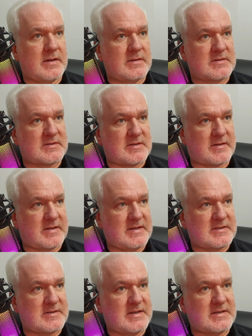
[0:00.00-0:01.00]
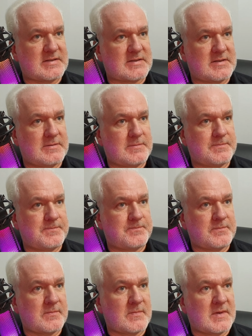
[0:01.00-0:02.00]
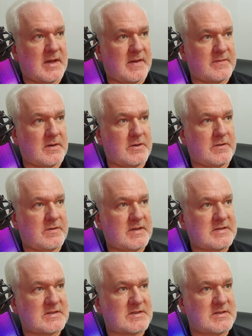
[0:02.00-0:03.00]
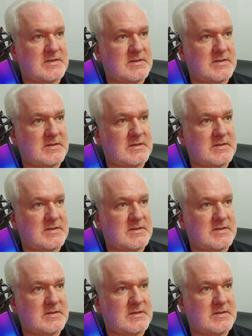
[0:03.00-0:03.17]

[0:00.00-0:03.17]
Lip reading: statistics, analytics